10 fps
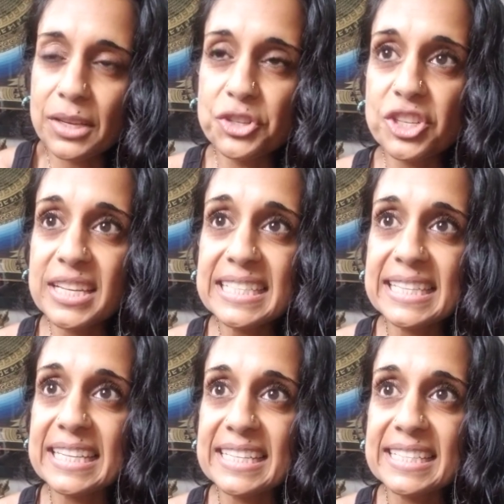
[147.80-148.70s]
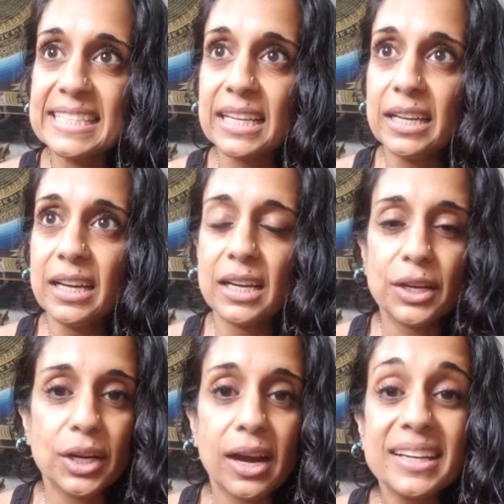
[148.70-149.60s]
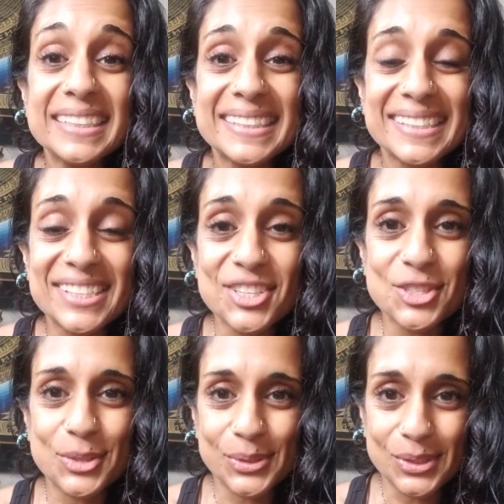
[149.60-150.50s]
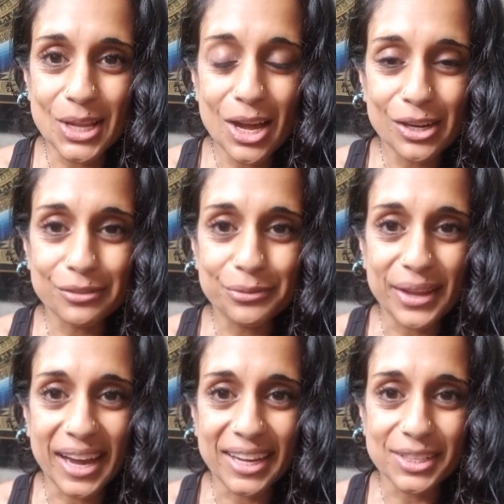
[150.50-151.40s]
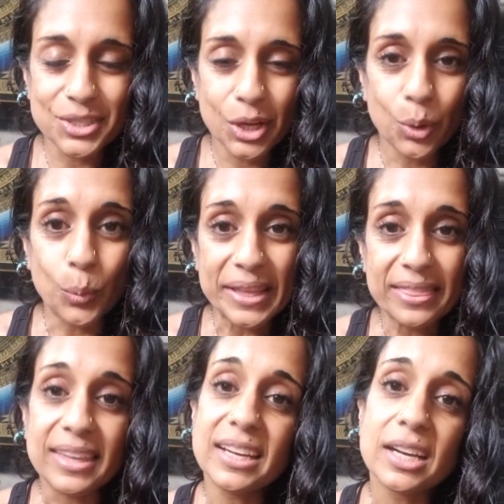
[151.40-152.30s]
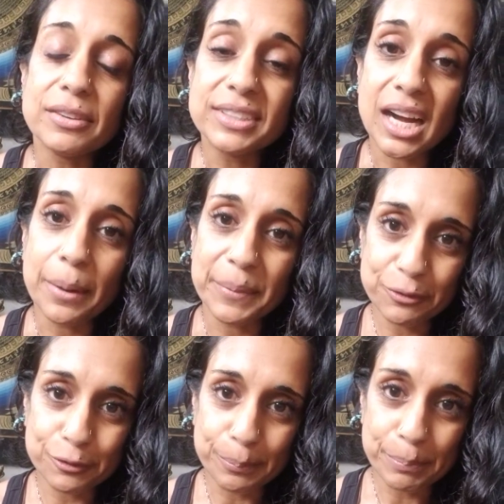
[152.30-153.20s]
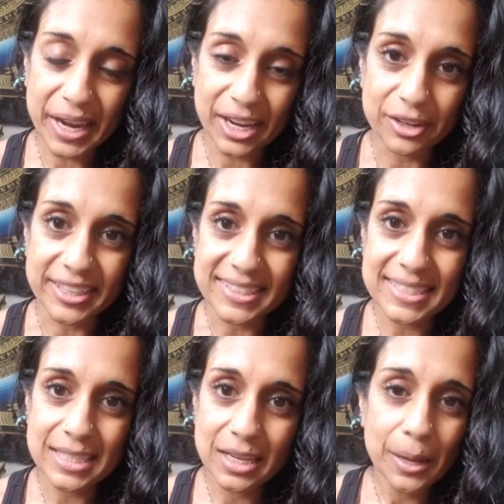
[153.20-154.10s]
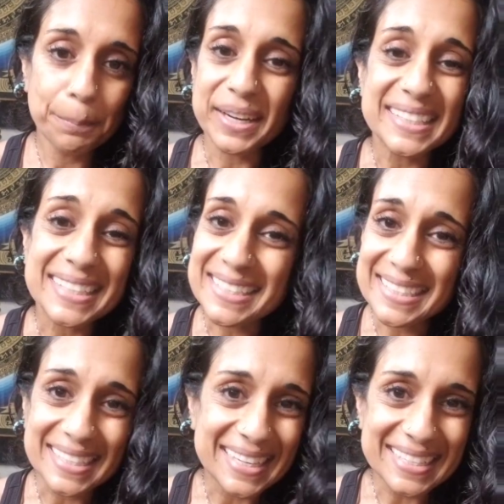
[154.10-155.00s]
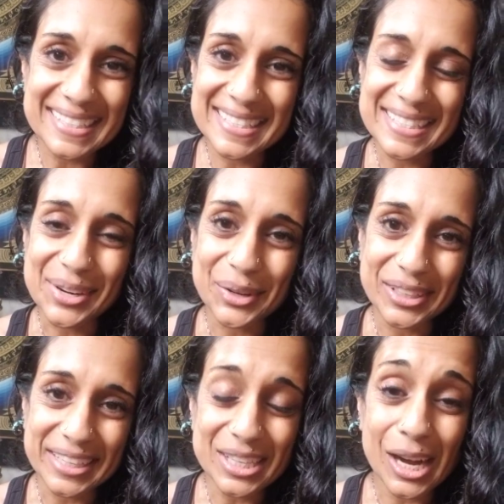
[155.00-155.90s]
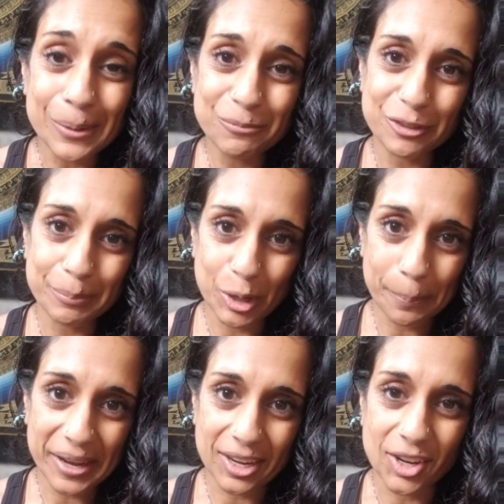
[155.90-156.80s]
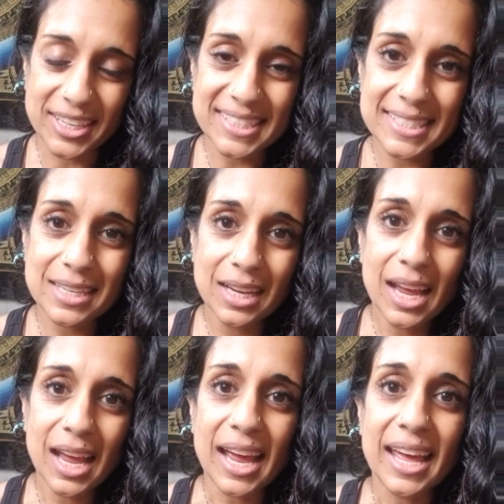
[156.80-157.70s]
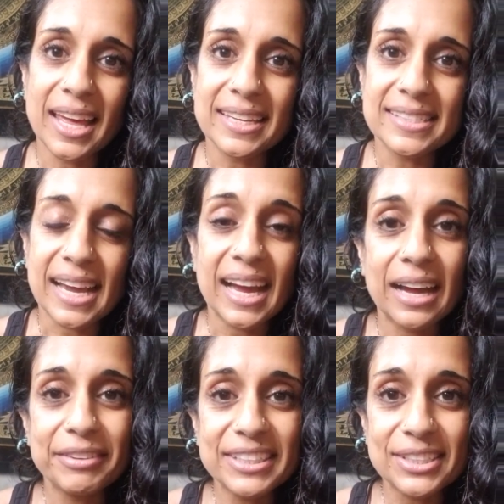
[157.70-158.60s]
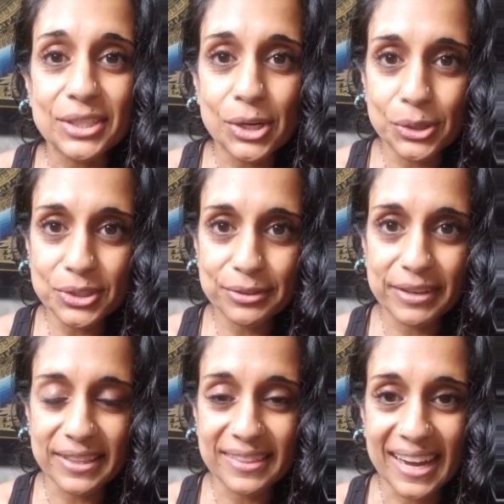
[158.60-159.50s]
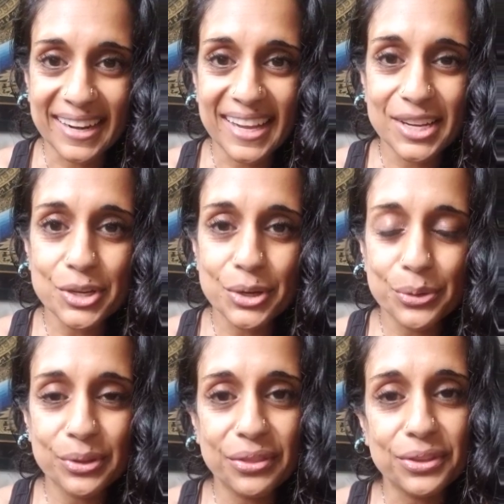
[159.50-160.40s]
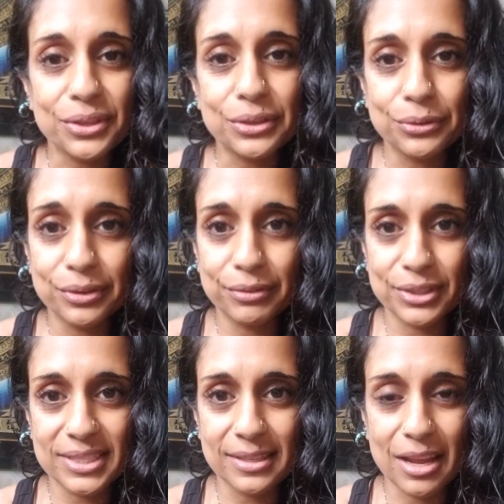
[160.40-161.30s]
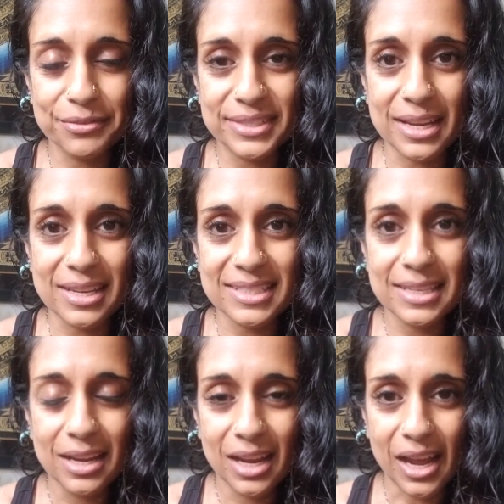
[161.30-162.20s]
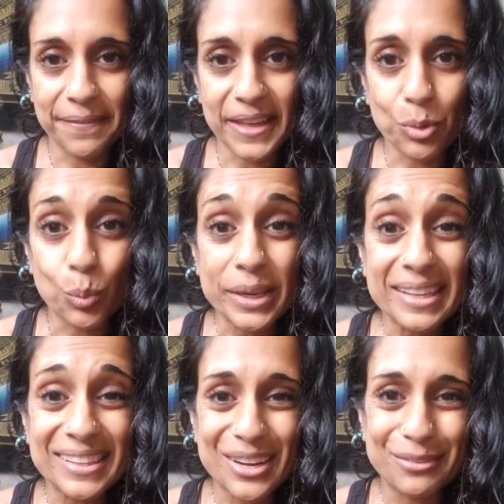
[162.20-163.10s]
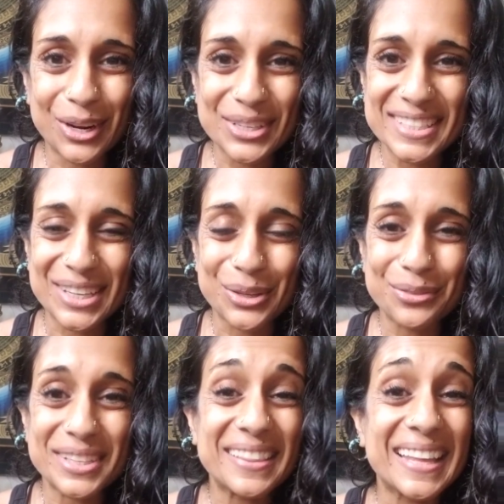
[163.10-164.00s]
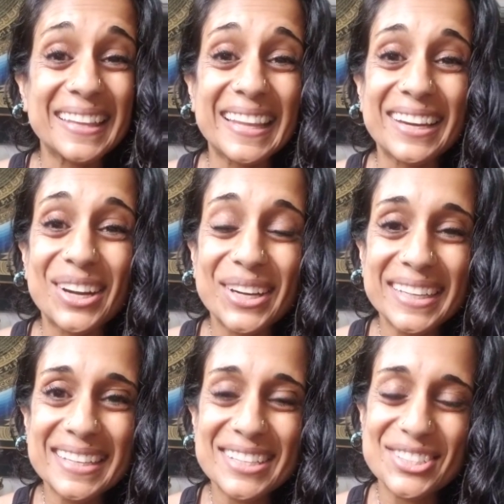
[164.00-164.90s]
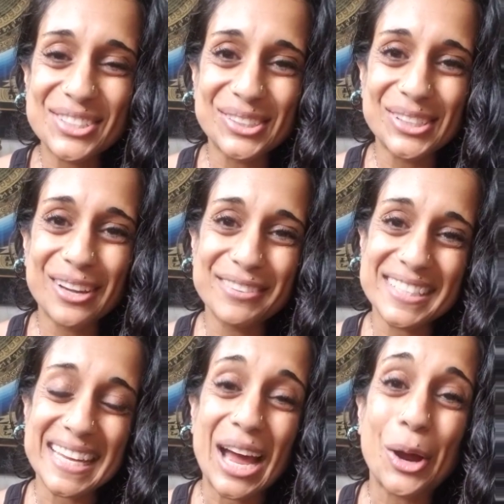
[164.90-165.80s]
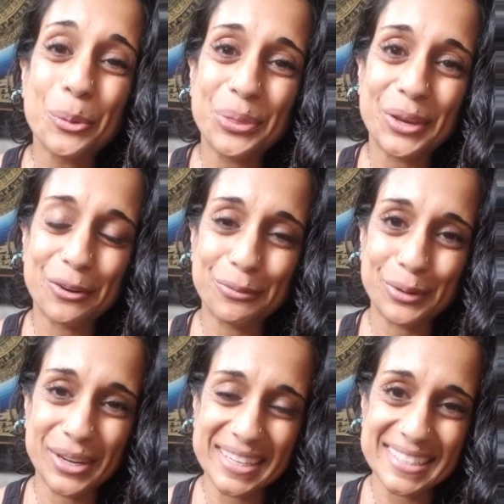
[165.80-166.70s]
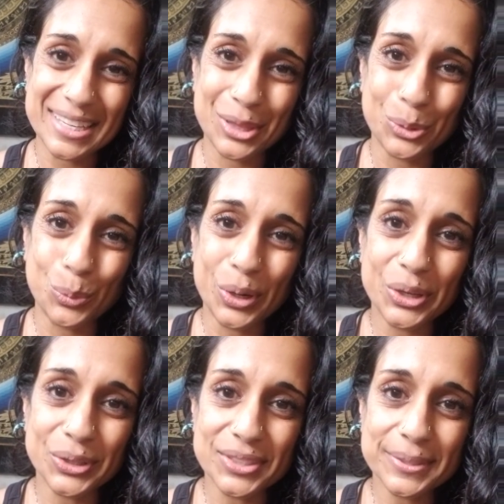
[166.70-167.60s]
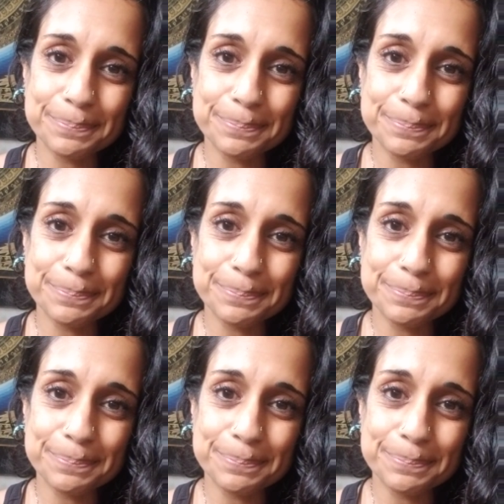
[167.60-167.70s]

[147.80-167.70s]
just this unconditional love that we think of coming from parents, but it doesn't necessarily come from our parents. And having to cultivate that and know that the universe loves us and that we love ourselves and that that unconditional love is out there for us in the world.